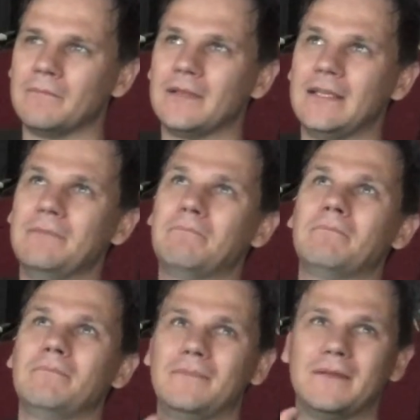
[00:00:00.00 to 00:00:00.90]

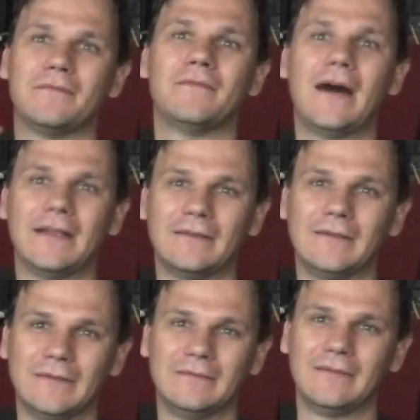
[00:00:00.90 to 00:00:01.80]
the final
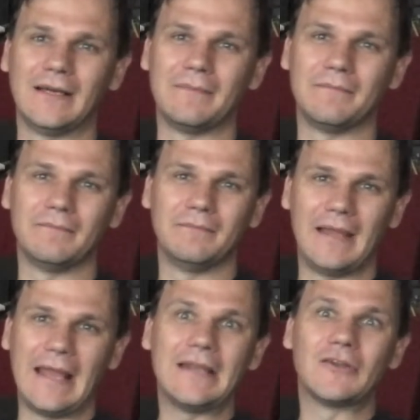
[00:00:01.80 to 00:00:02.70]

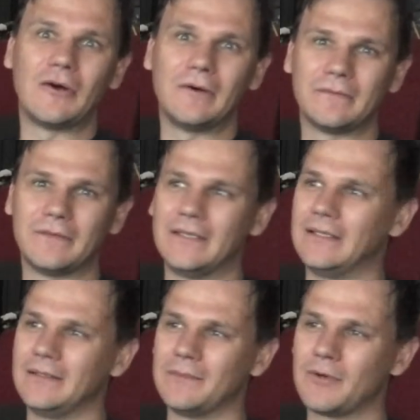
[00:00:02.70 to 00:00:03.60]
end of
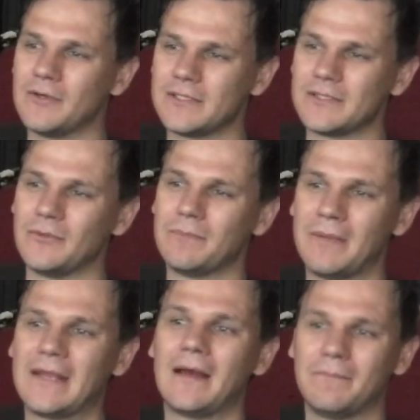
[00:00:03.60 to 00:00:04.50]
the process would
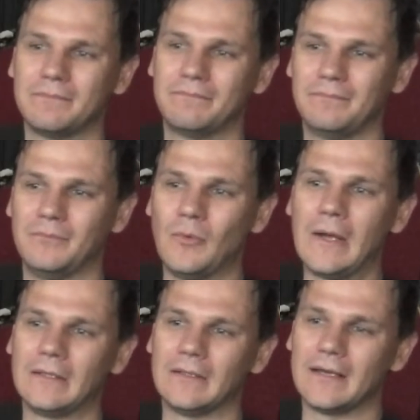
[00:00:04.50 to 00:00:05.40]
pick up
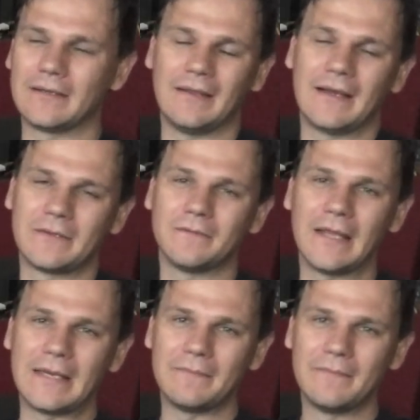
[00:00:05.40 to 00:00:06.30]
well, like the
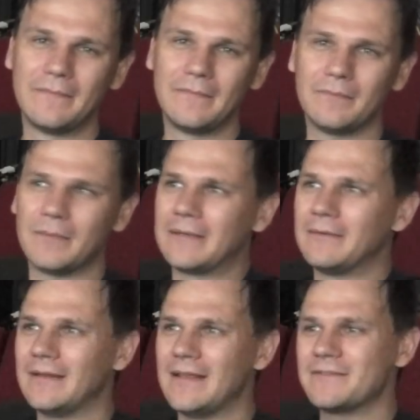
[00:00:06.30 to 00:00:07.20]
Flame. But
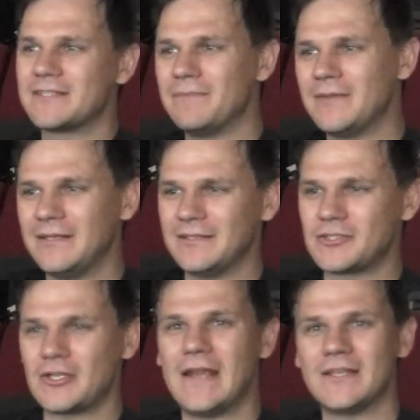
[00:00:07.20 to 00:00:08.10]
if something
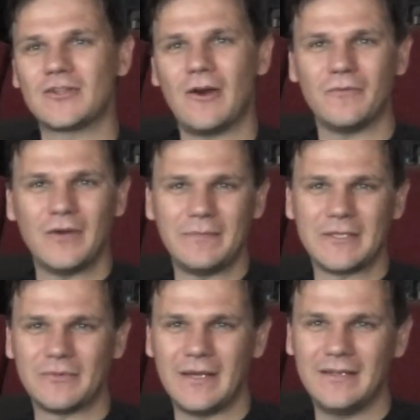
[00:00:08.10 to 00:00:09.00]
changed halfway in
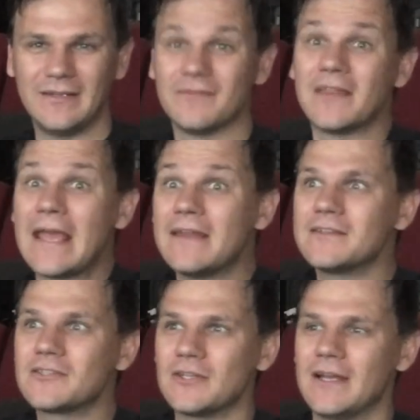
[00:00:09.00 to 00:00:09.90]
between, if the
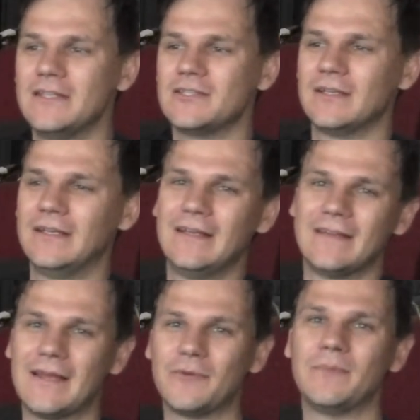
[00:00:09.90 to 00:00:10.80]
edit changed,
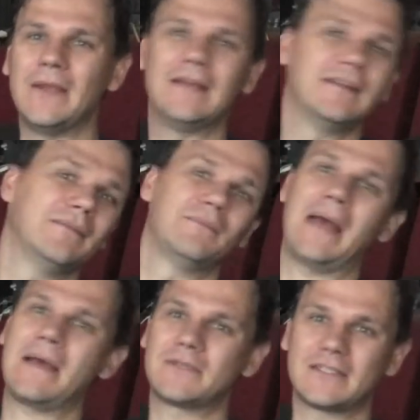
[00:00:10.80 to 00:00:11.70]
that would mean
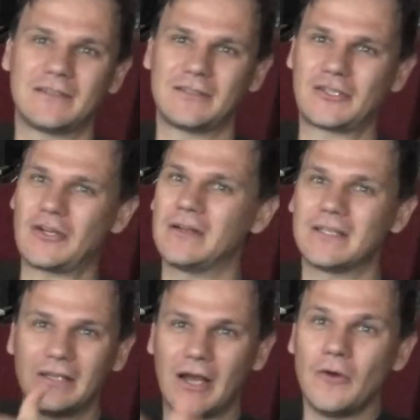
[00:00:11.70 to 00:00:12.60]
perhaps
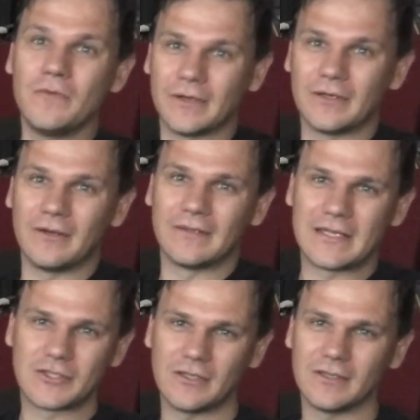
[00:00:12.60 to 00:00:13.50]
starting over on
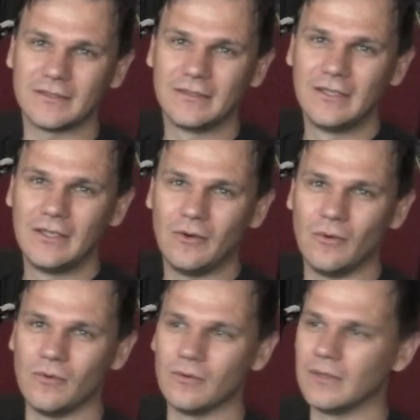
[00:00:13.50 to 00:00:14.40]
that shot,
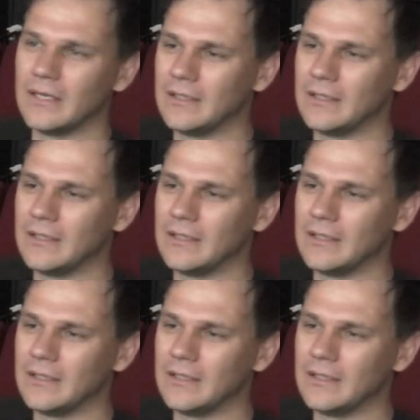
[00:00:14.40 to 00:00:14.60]
or